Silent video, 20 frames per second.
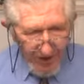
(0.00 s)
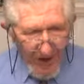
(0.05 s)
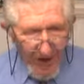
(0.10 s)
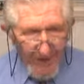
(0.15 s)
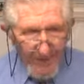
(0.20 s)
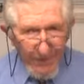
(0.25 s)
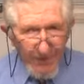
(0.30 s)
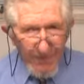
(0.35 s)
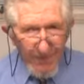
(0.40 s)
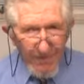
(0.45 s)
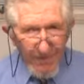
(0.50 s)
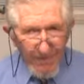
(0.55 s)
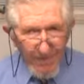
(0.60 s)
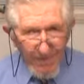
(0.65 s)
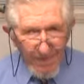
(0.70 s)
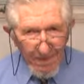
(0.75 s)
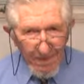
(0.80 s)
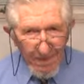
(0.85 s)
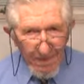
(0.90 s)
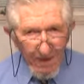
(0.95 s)
Popper.
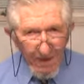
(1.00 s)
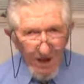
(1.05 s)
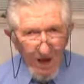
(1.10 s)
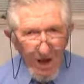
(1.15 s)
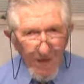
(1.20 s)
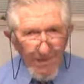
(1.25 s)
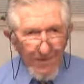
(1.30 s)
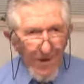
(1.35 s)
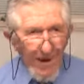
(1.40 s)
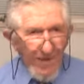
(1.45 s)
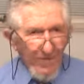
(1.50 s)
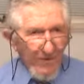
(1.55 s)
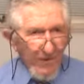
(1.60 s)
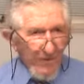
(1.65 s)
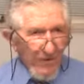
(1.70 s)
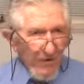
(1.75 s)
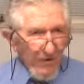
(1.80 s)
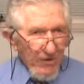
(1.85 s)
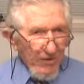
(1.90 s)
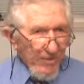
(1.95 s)
Karl
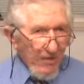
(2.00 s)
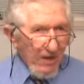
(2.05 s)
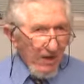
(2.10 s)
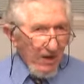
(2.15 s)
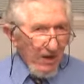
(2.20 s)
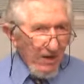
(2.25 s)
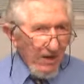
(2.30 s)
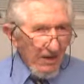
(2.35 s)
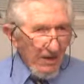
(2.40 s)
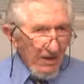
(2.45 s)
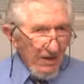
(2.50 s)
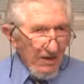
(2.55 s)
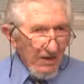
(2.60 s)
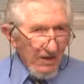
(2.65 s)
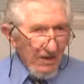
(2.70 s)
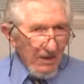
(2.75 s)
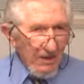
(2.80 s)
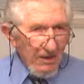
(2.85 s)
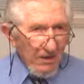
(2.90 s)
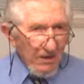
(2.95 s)
Popper wrote a book,
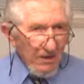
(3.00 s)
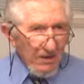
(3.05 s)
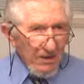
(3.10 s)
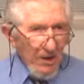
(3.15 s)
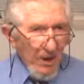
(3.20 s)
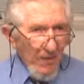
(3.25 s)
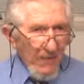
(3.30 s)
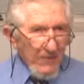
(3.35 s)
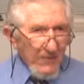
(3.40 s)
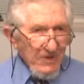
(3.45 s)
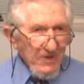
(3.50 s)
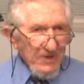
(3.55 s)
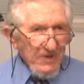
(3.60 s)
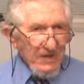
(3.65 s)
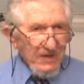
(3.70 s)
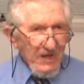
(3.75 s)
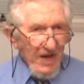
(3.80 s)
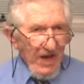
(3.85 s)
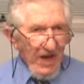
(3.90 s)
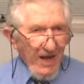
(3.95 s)
The Open
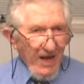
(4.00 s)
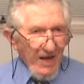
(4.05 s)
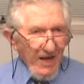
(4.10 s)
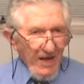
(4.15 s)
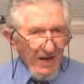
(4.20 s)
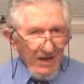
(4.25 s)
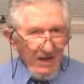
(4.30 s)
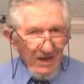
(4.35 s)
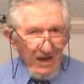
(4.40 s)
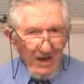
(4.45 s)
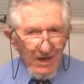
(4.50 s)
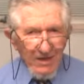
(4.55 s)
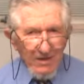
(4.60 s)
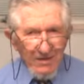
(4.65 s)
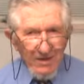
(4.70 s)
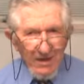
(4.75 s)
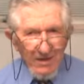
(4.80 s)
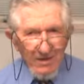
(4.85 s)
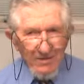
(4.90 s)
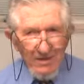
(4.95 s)
Society and
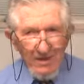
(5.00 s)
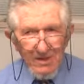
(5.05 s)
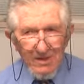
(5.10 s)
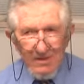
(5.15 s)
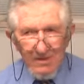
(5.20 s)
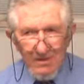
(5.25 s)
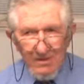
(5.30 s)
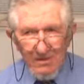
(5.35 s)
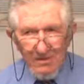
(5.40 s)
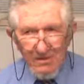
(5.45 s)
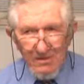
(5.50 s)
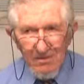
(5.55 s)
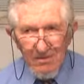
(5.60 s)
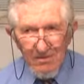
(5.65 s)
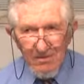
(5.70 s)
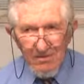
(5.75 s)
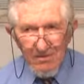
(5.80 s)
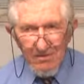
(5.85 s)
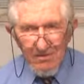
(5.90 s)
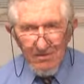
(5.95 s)
Its Enemies.
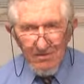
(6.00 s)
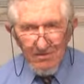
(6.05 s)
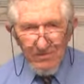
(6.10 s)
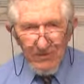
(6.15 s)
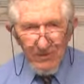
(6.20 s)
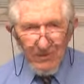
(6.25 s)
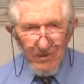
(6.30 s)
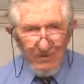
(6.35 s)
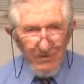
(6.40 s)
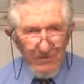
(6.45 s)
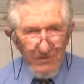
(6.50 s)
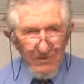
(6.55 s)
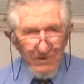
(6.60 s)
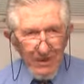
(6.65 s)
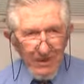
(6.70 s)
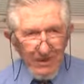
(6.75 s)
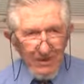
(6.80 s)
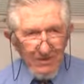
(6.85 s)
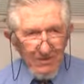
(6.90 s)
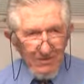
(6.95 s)
Beautiful,
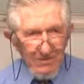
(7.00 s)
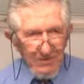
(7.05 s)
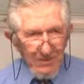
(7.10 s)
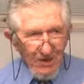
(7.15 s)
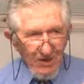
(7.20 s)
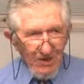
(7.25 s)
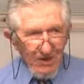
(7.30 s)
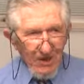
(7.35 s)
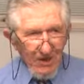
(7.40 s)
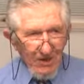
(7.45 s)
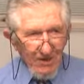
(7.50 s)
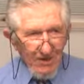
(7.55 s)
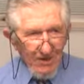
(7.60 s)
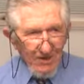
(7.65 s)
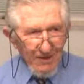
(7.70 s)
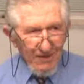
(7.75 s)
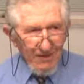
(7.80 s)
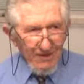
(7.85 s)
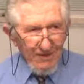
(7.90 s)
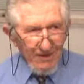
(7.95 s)
nice chunk
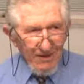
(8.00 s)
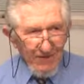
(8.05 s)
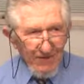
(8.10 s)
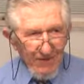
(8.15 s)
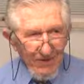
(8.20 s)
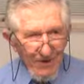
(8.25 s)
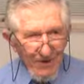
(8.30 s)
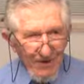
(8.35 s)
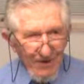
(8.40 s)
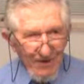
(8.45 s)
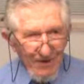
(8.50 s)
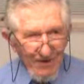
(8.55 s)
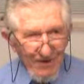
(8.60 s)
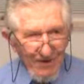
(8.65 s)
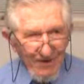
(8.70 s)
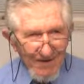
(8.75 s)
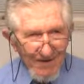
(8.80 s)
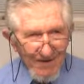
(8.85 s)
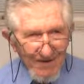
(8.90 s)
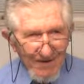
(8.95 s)
of reading
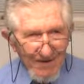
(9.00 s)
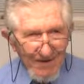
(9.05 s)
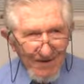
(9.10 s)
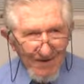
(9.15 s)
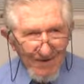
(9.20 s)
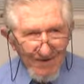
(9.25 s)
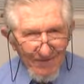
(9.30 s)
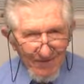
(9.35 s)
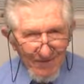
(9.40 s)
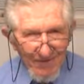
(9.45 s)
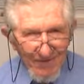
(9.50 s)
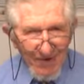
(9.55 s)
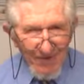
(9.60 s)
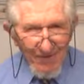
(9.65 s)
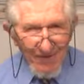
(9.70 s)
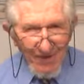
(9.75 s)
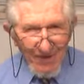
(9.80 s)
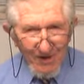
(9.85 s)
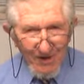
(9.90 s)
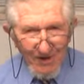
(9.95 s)
for
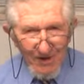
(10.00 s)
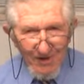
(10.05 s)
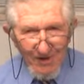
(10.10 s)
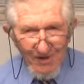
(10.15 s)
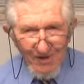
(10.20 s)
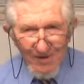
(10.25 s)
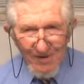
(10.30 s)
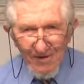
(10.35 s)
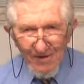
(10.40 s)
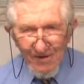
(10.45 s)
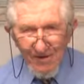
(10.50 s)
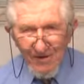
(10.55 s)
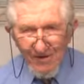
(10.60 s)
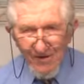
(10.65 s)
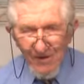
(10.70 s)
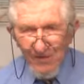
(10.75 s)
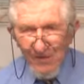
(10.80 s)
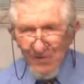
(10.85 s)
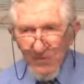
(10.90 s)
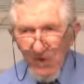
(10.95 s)
homework. The
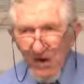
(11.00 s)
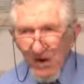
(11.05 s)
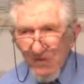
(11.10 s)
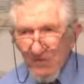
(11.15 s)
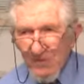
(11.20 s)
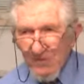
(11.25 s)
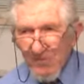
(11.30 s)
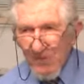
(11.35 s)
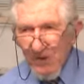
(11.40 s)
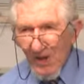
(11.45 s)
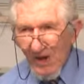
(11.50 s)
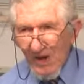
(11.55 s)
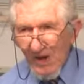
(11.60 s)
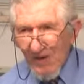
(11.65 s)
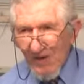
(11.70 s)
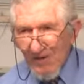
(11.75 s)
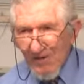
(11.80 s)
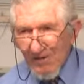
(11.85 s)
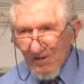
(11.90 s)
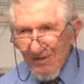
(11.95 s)
first part was
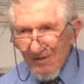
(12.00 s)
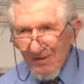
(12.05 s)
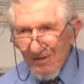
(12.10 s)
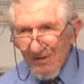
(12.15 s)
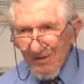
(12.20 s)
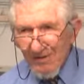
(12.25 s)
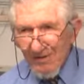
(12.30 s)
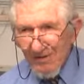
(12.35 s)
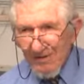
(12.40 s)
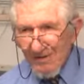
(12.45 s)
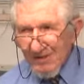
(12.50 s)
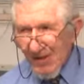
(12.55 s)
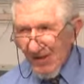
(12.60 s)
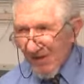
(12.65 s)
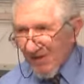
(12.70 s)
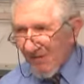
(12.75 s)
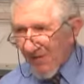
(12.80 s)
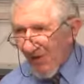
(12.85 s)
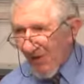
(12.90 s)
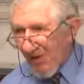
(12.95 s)
Plato, the
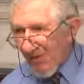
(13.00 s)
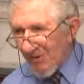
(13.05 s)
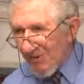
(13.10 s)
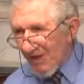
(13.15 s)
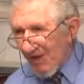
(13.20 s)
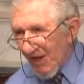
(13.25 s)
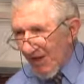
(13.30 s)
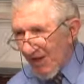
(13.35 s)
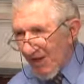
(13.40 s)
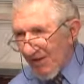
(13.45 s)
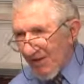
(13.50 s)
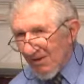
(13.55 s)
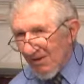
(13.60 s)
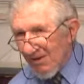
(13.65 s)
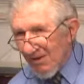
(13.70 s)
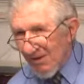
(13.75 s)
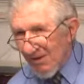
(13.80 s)
second part was Hegel.